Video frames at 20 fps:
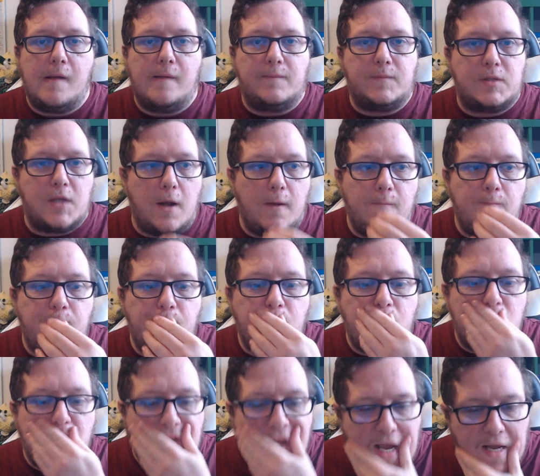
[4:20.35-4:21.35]
So
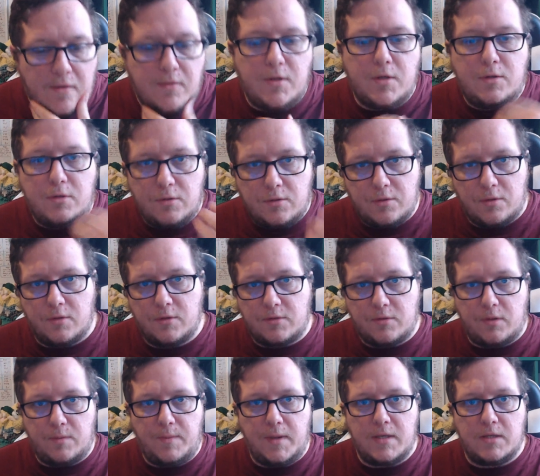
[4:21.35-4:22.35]
take the tutorials
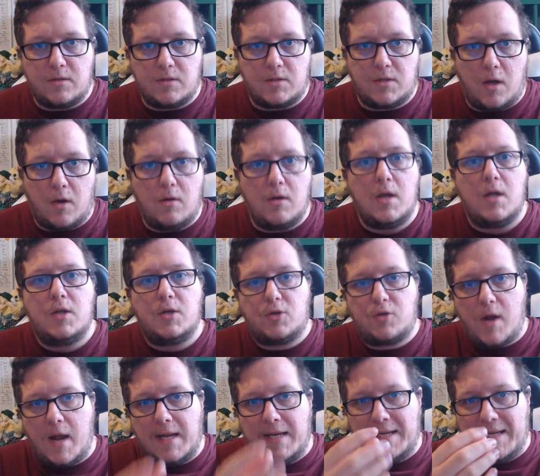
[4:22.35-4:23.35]
with a pinch of salt,
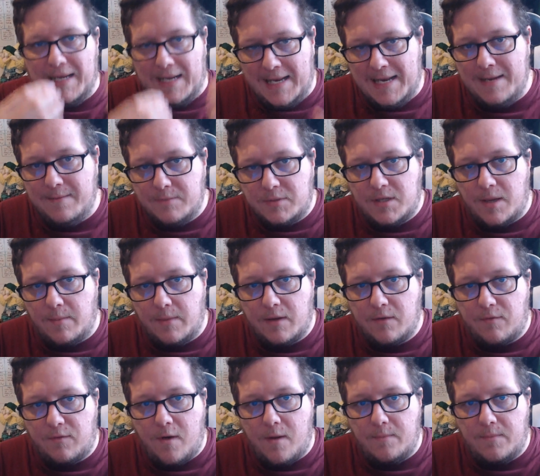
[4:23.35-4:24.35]
try and glean something
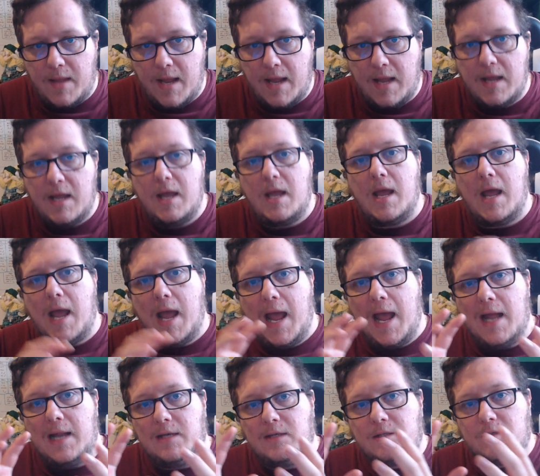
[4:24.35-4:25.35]
from that,
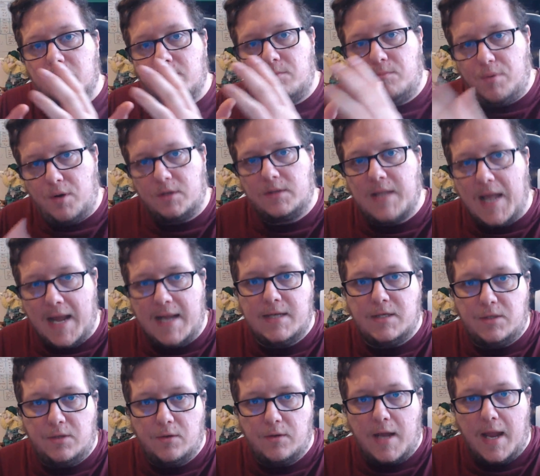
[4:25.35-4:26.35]
and put that
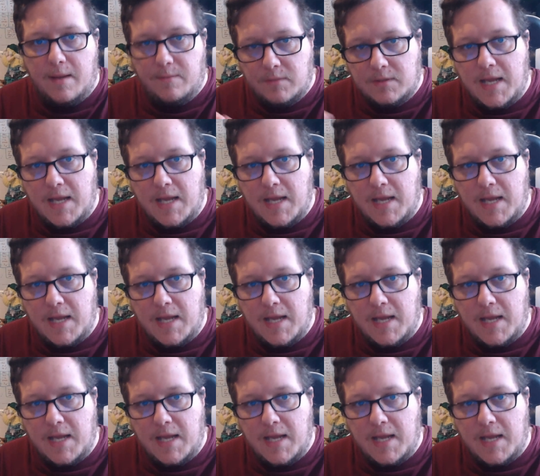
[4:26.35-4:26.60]
into your game.